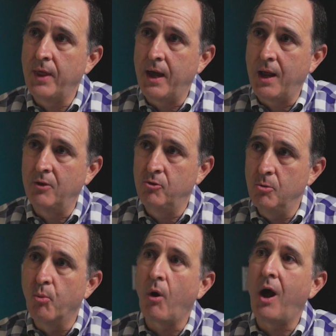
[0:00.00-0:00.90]
that as you
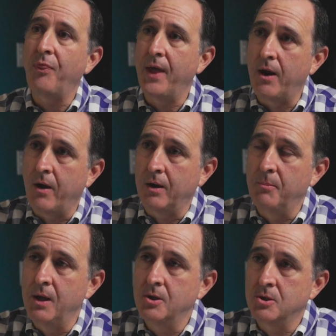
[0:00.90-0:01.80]
brought that
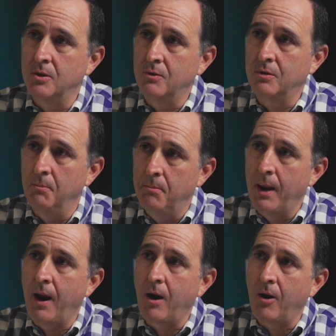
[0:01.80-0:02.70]
automation to
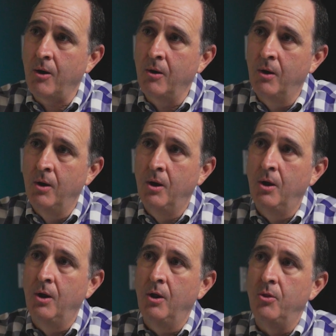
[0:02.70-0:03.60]
bear,
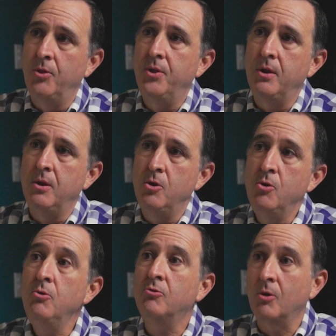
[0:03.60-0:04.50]
the
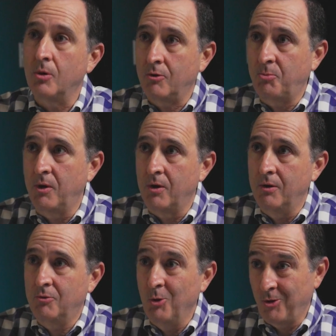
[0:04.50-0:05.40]
user
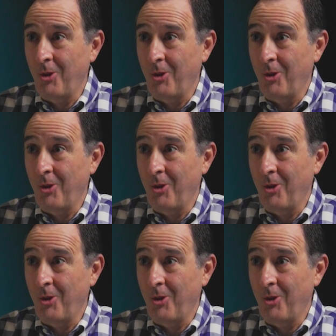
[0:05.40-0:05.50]
experience was a